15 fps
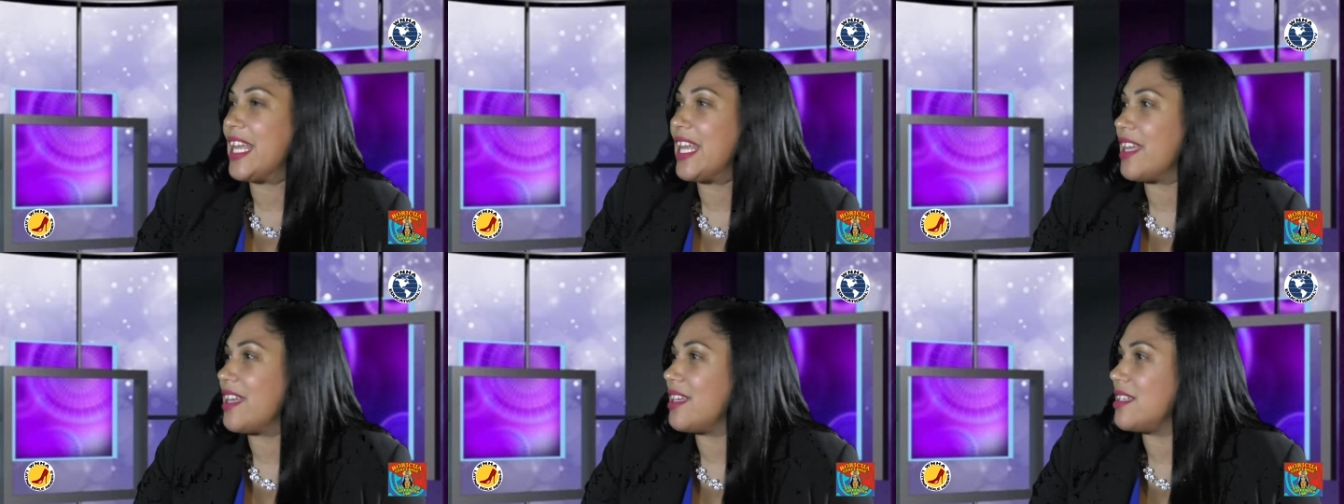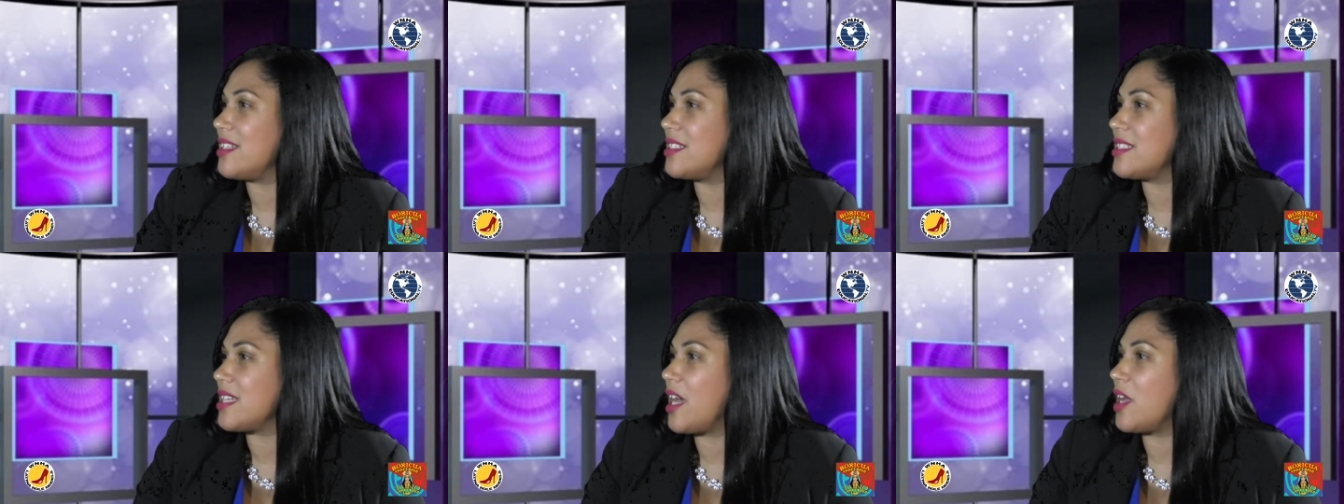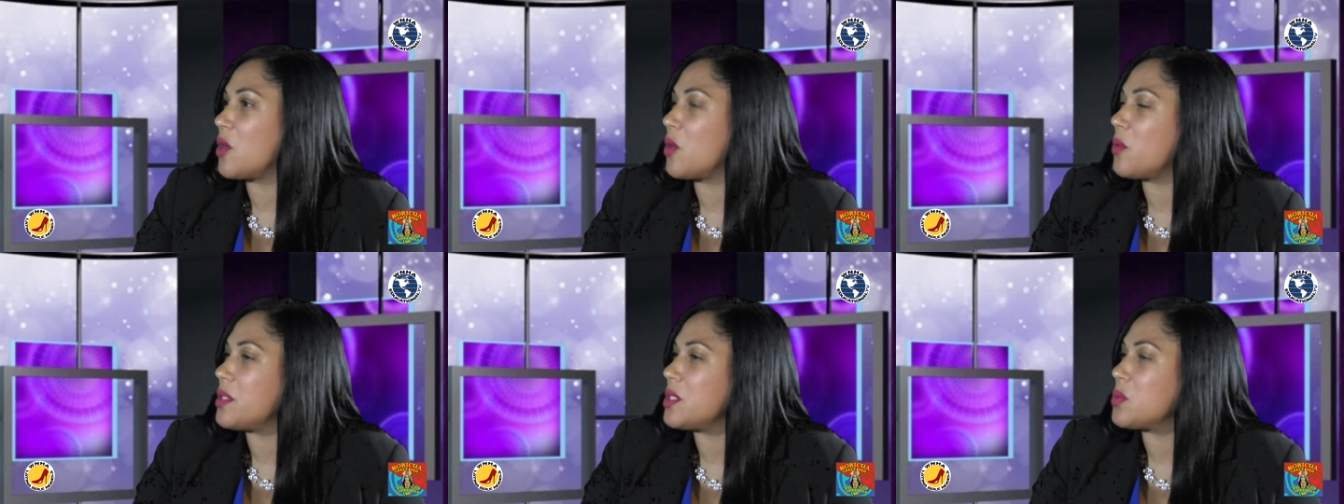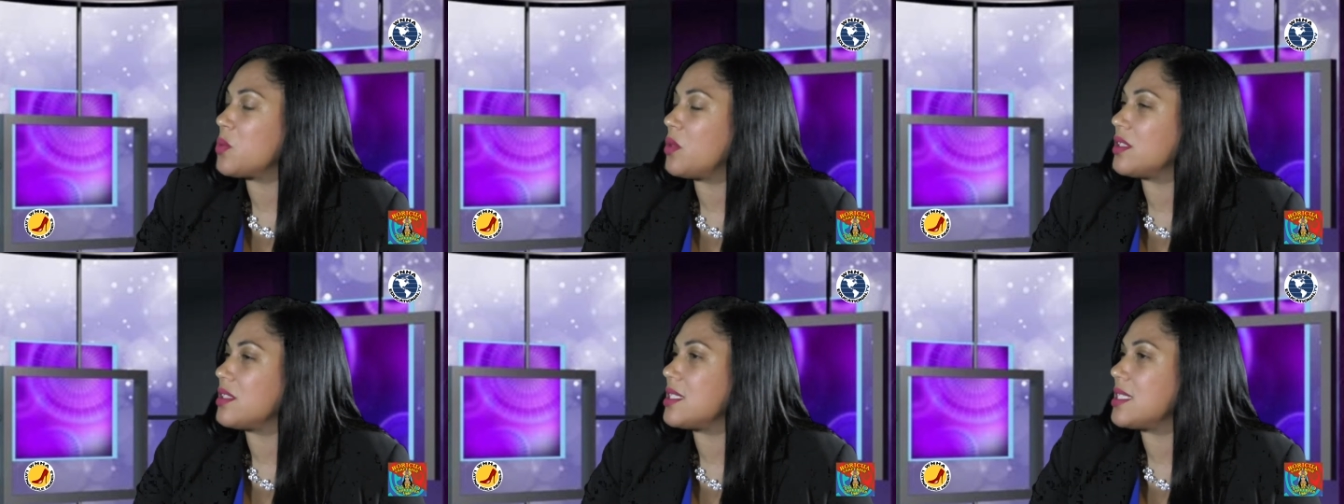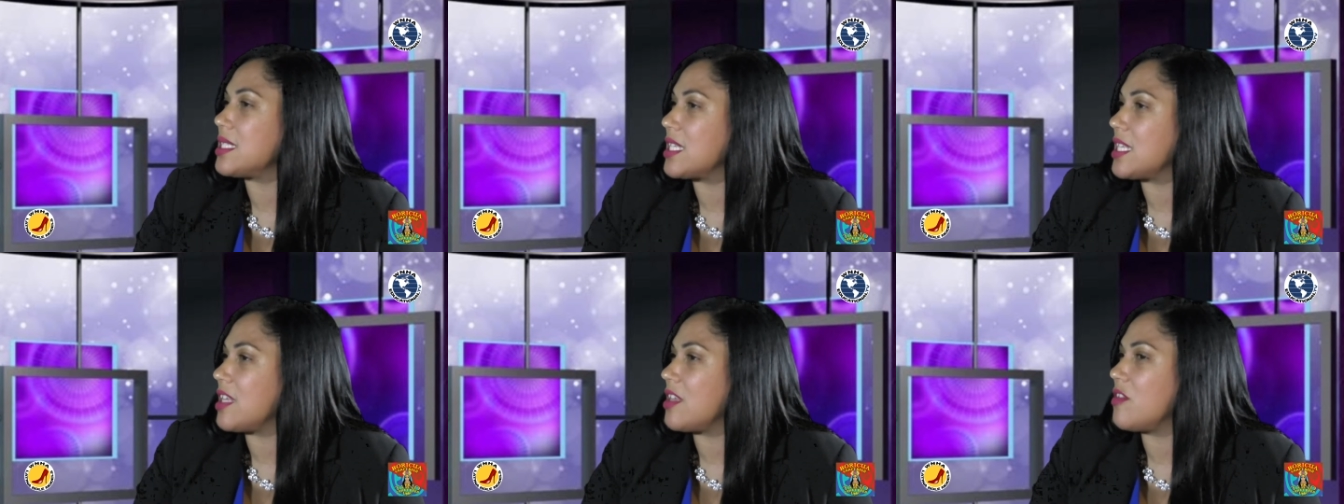And I always wanted
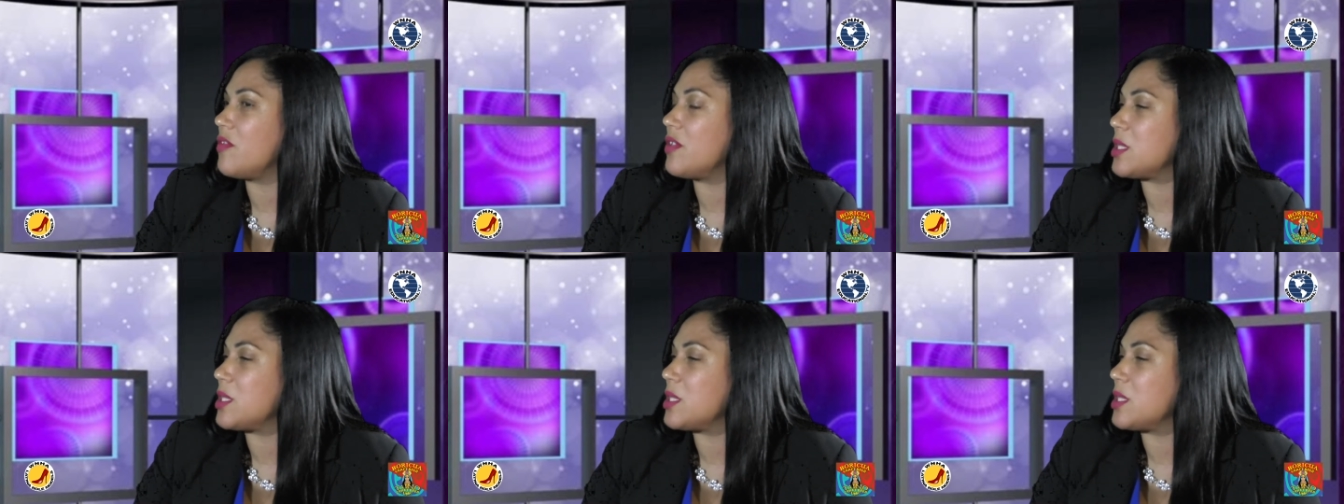to give